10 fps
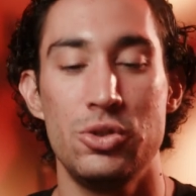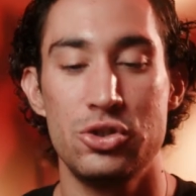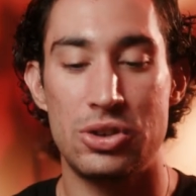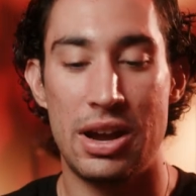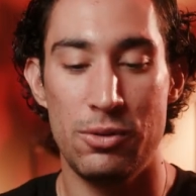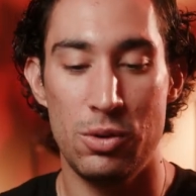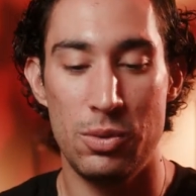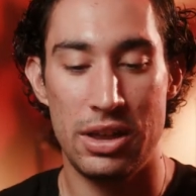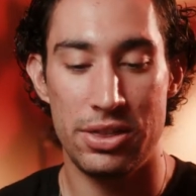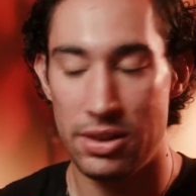to travel
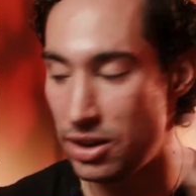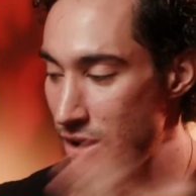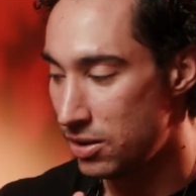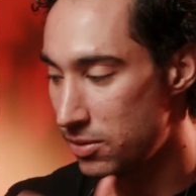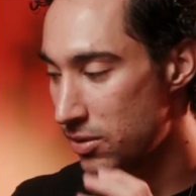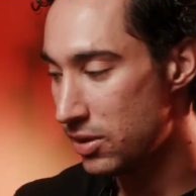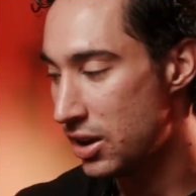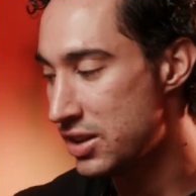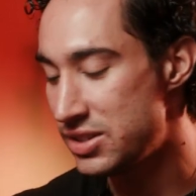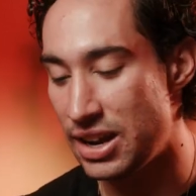with
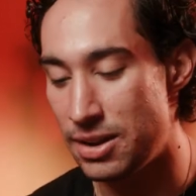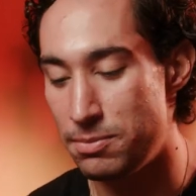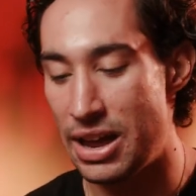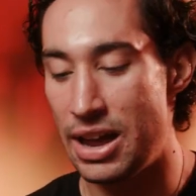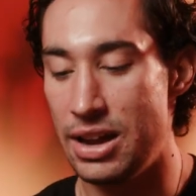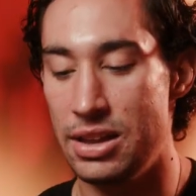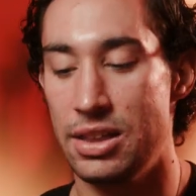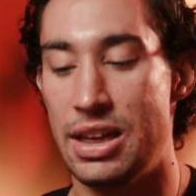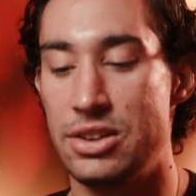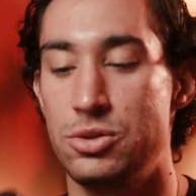a second
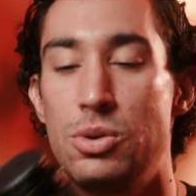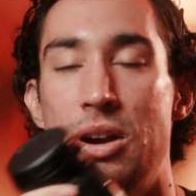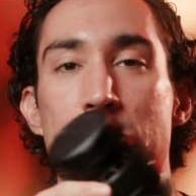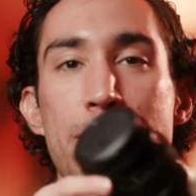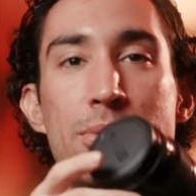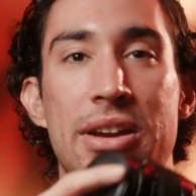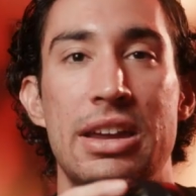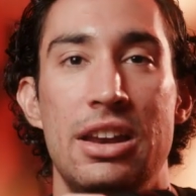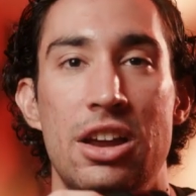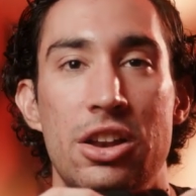bag, that's where I bring
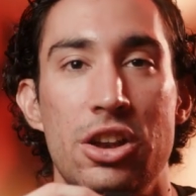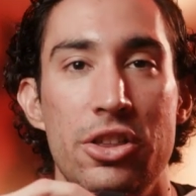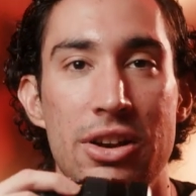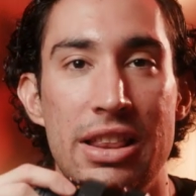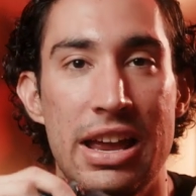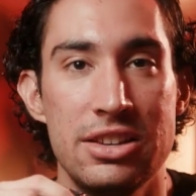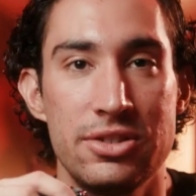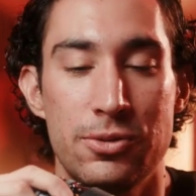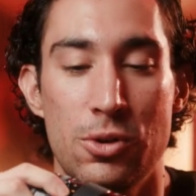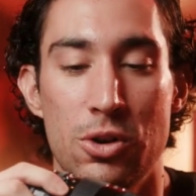in another
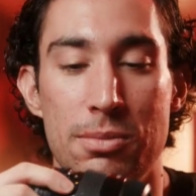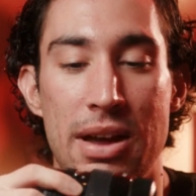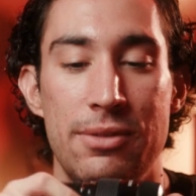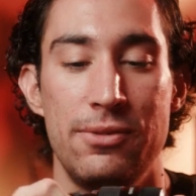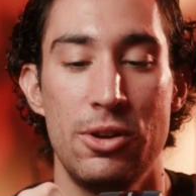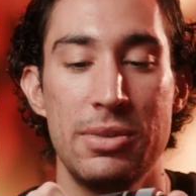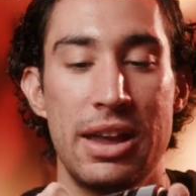lens for my film